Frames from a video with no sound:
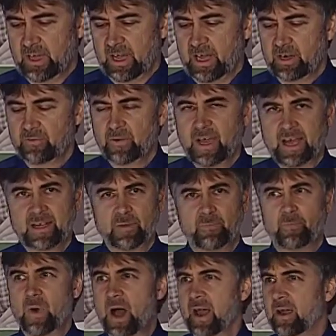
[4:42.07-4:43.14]
And if we had to
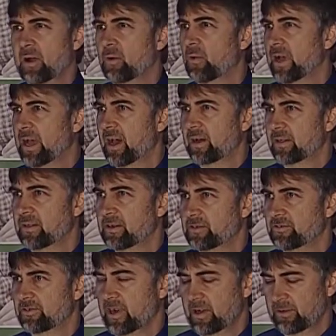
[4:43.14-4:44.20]
buy our way out of this
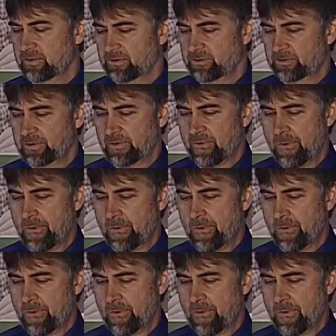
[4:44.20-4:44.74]
challenge,